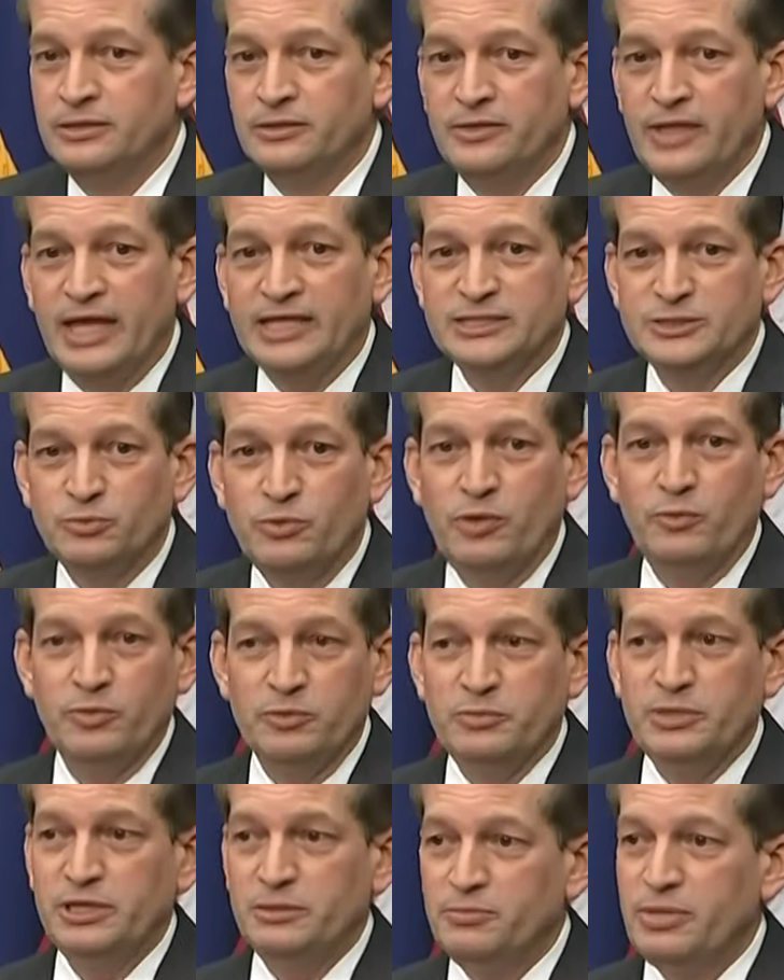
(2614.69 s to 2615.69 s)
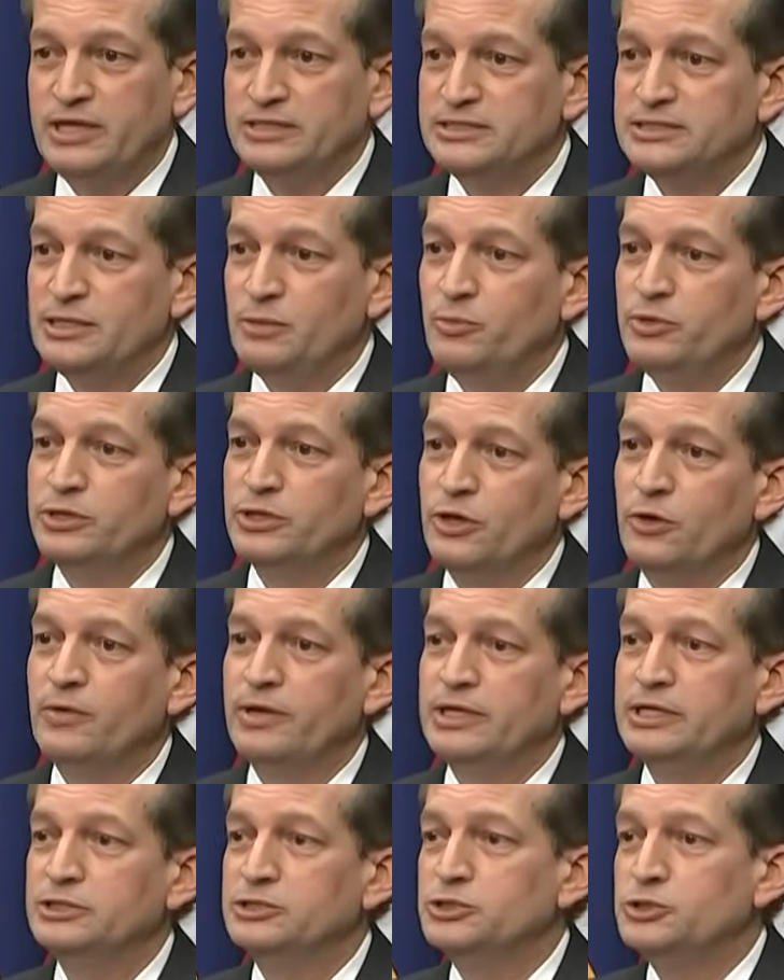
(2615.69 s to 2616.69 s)
That's what we mean by someone
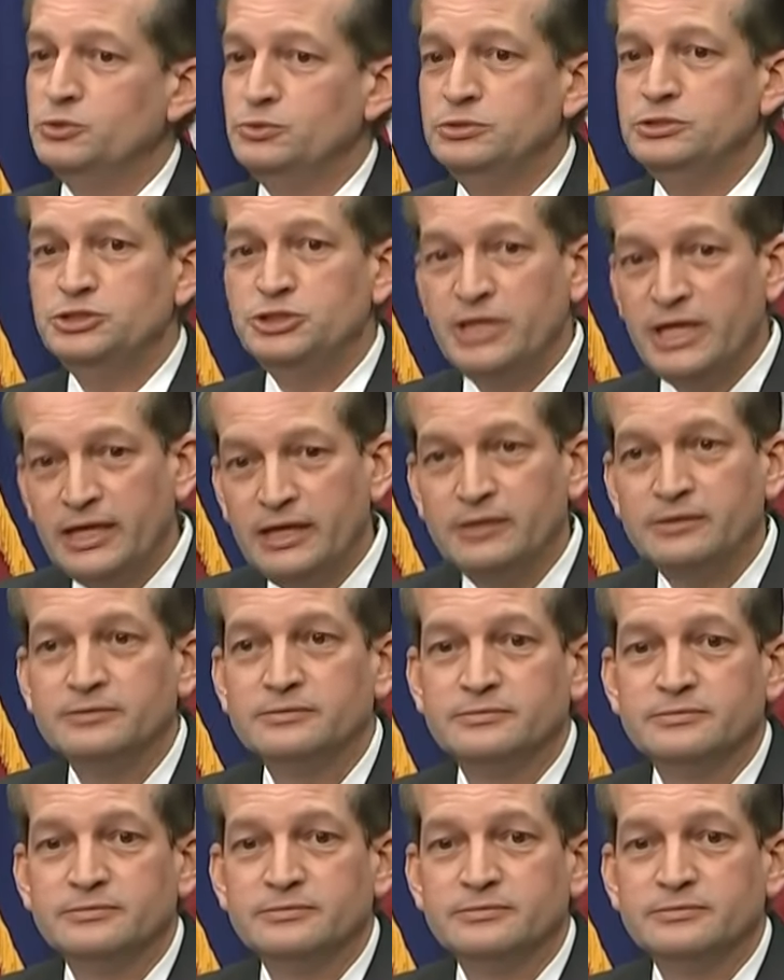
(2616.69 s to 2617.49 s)
going to jail.